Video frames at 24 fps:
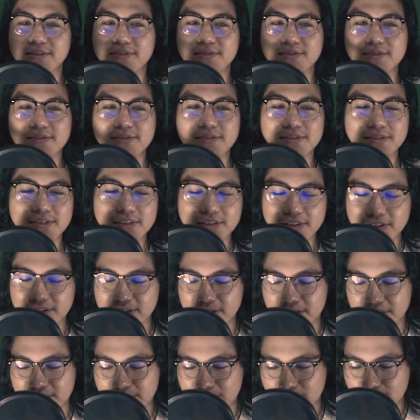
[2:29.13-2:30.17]

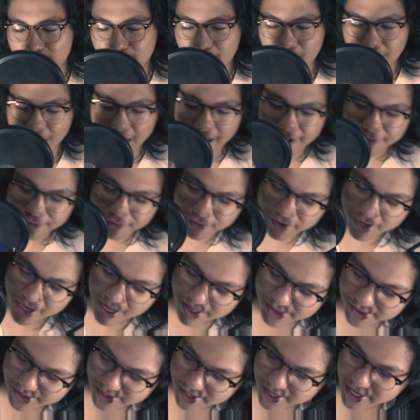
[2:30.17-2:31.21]
I
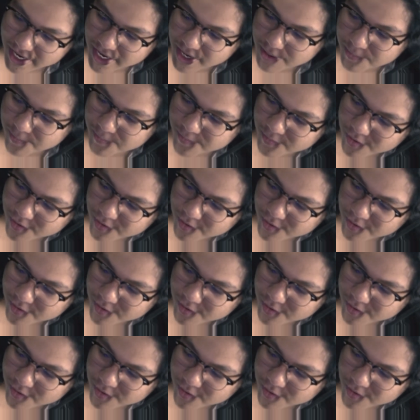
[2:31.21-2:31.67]
forgot the name.